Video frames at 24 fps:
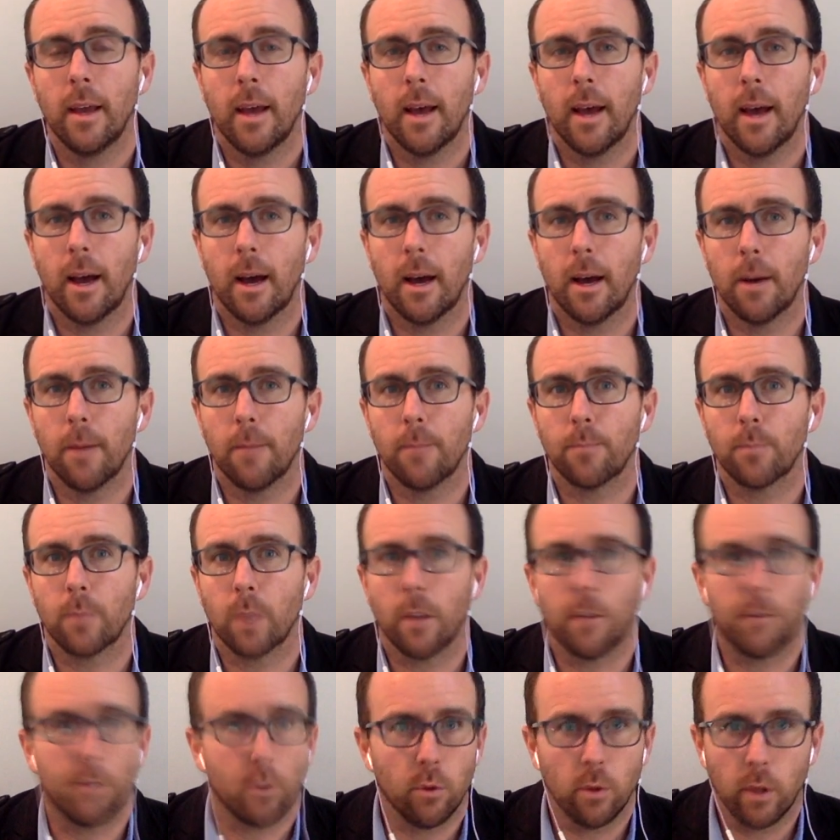
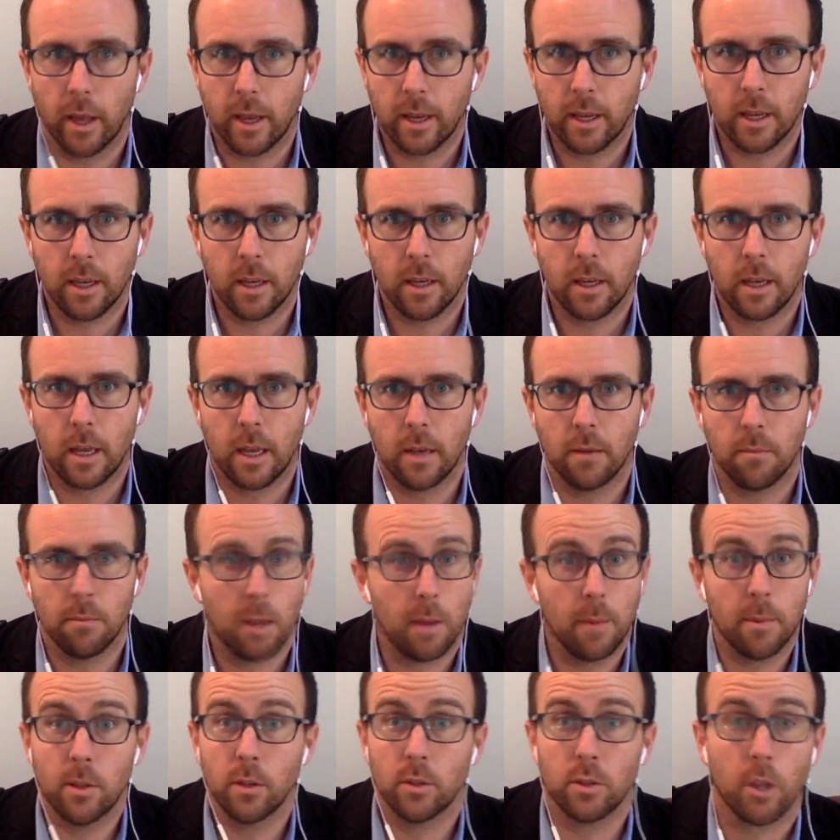if you like it, and
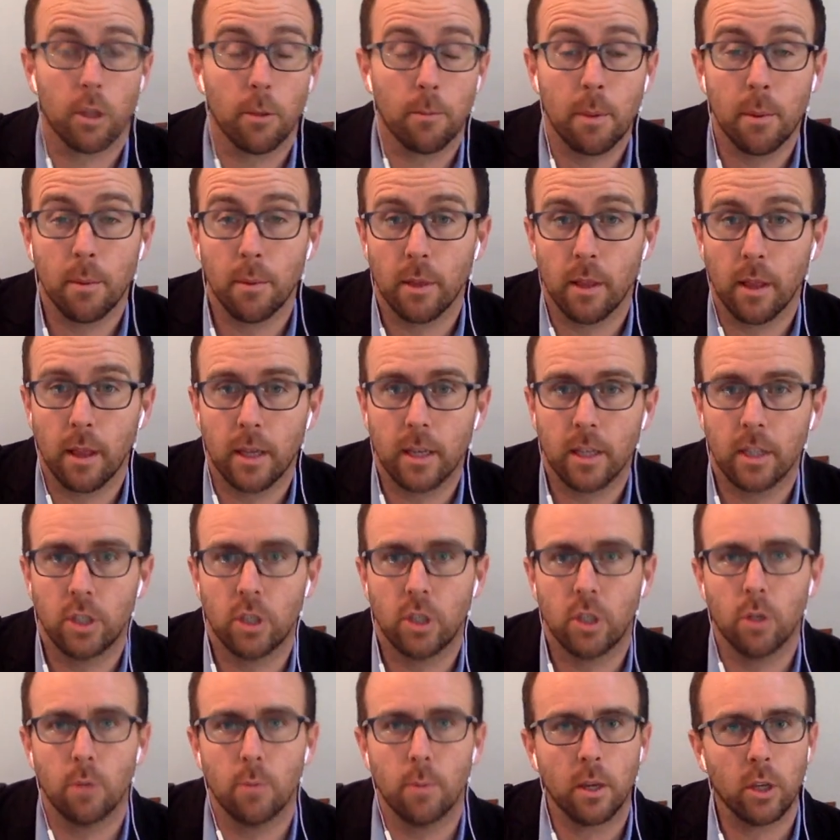maybe there's other people that like it
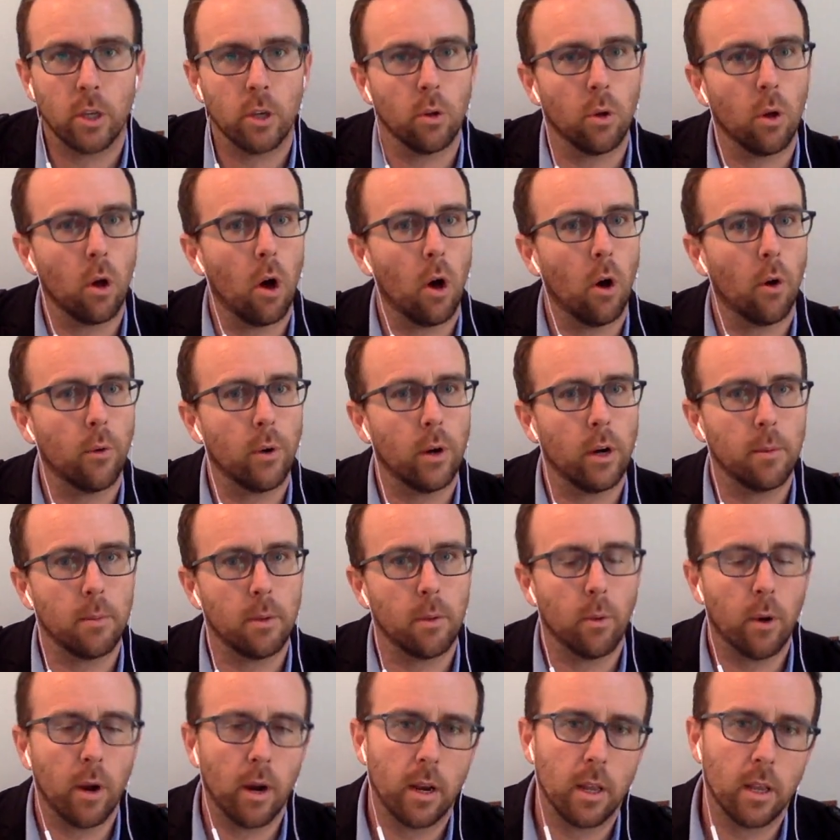too, but you'll already be
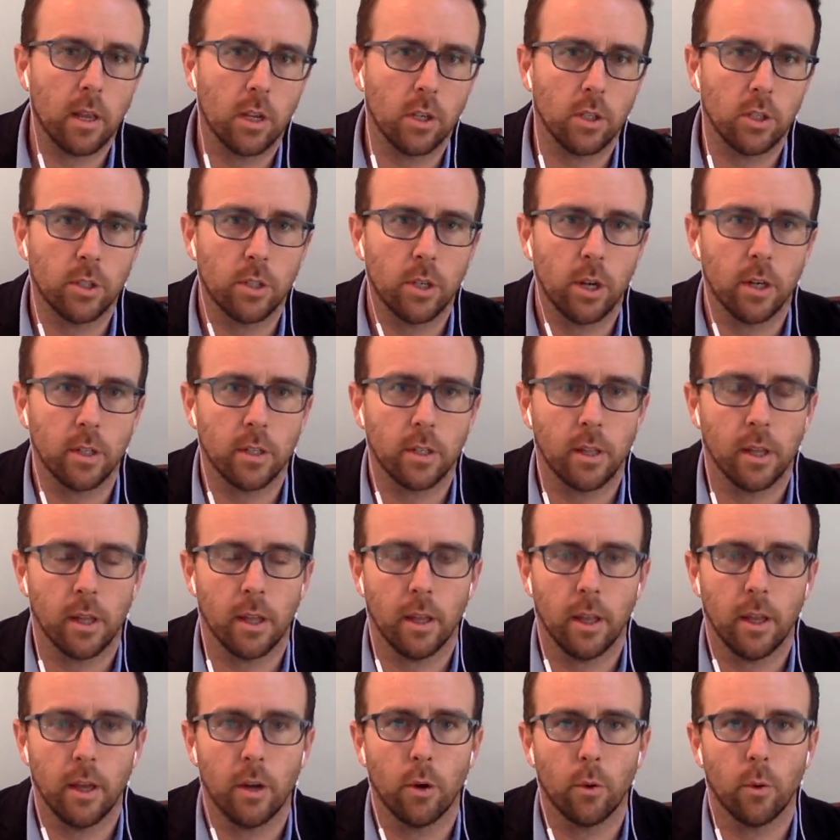ready because you talked to that
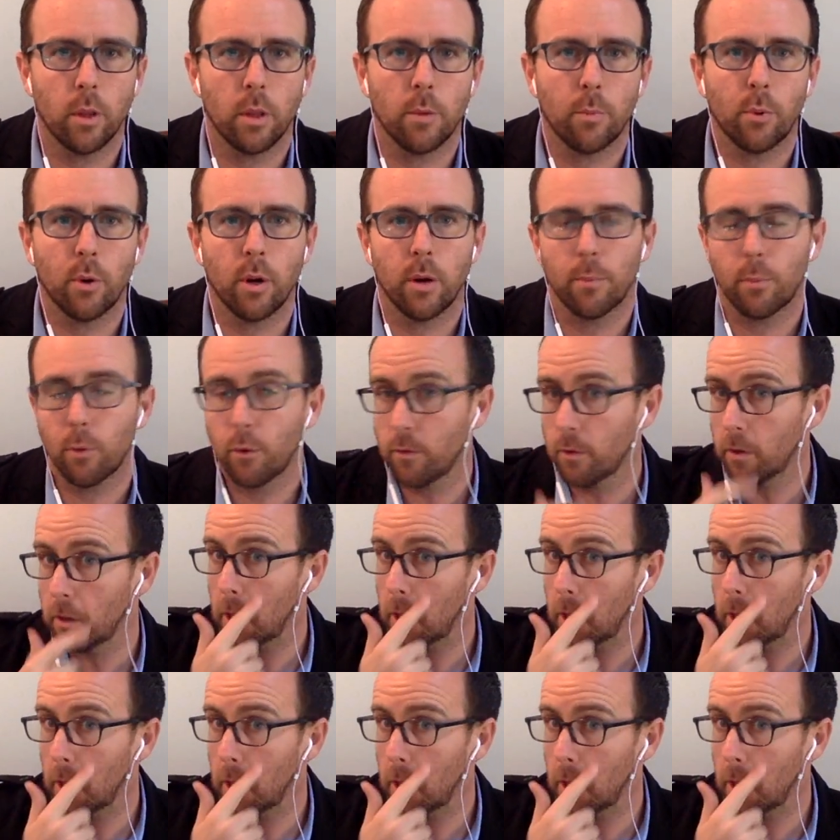lender with a pre-approval